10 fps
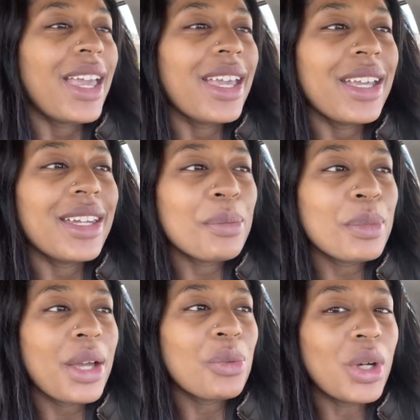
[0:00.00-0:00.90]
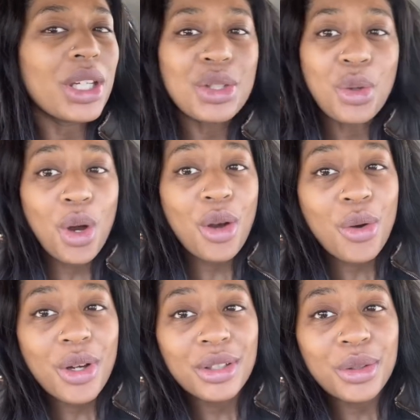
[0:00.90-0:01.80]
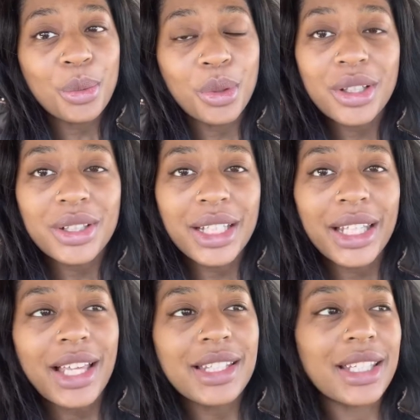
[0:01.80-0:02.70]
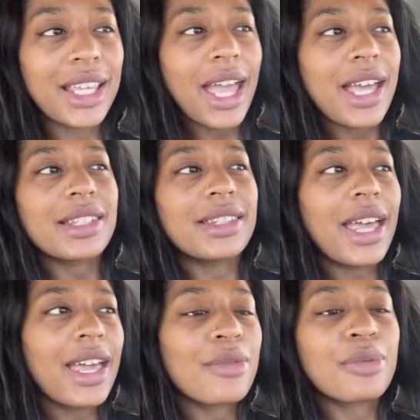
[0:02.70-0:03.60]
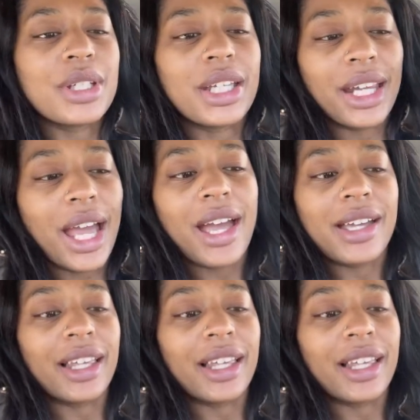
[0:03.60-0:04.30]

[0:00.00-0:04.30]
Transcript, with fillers: And I'm like, what is going on in the world that has the gas that freaking high?